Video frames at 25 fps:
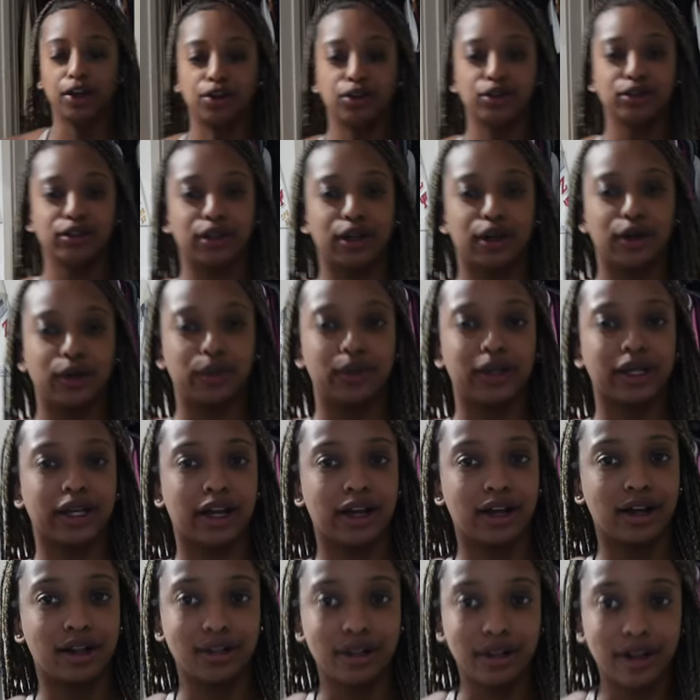don't know what
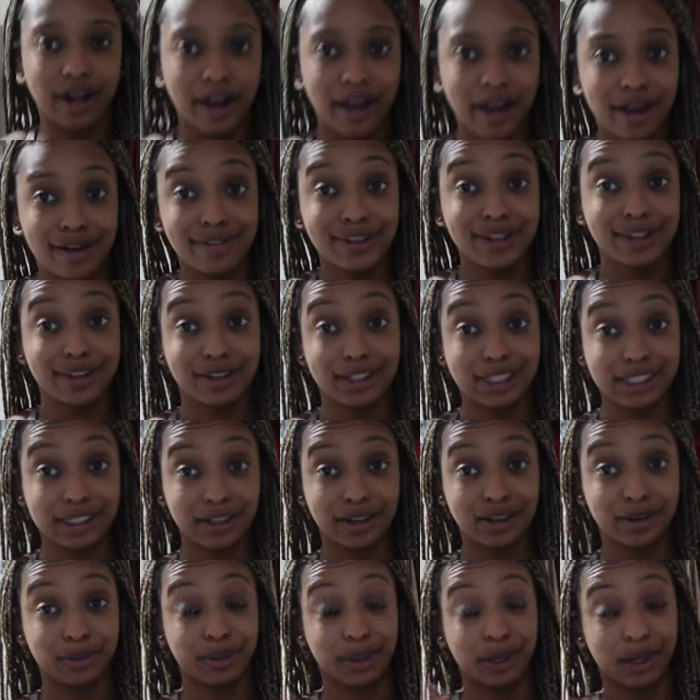color I have it in.
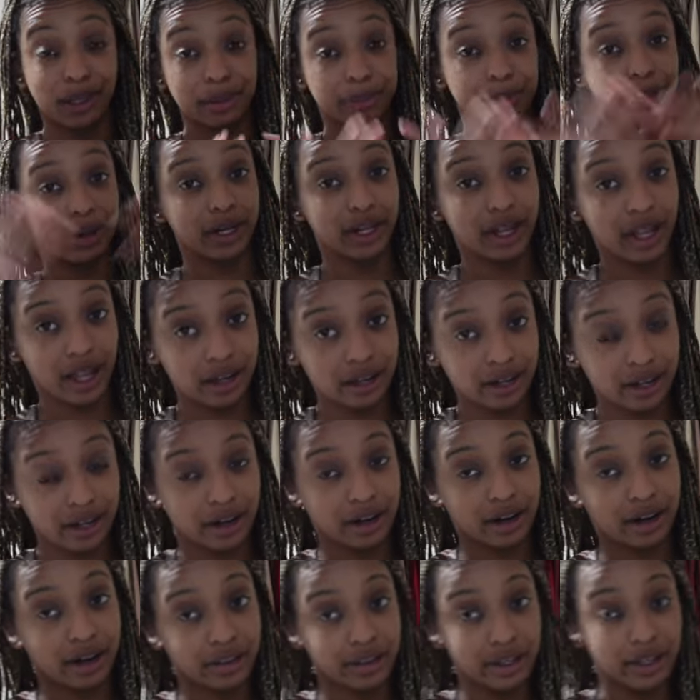I'll probably put it in
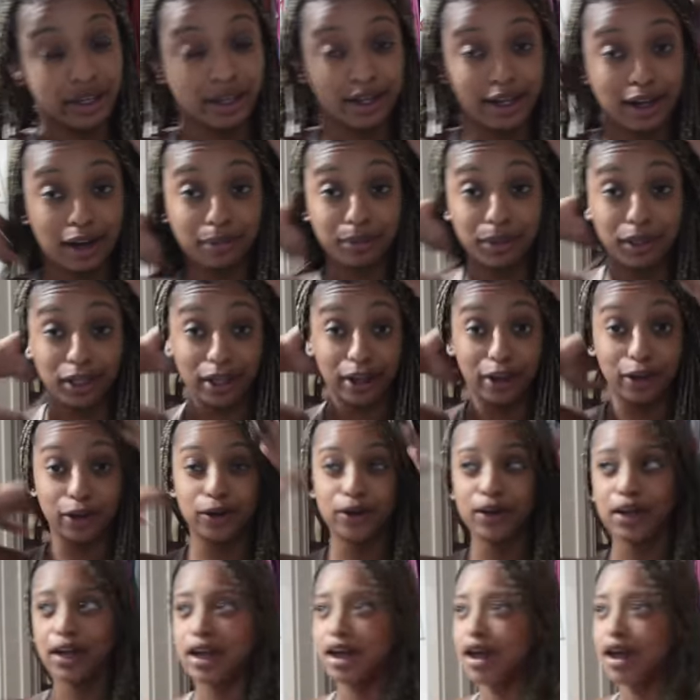here or link it down below.